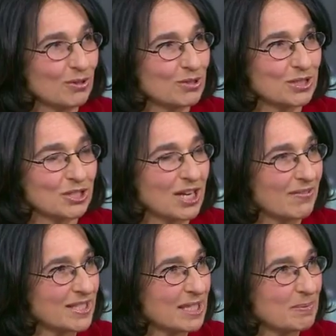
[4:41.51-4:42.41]
know, there's such
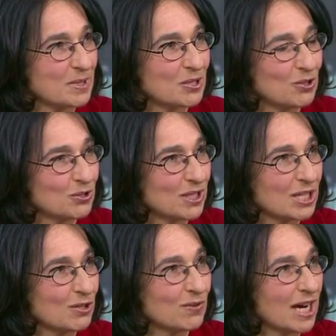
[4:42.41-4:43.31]
heavy substitution
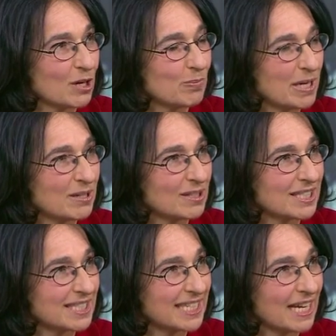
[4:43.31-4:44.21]
that you've got to bundle
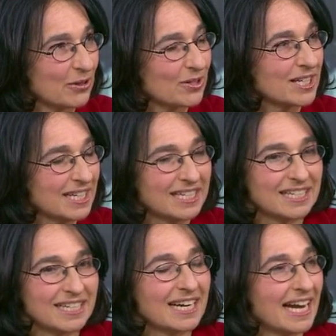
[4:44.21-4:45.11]
it together. Bundle together.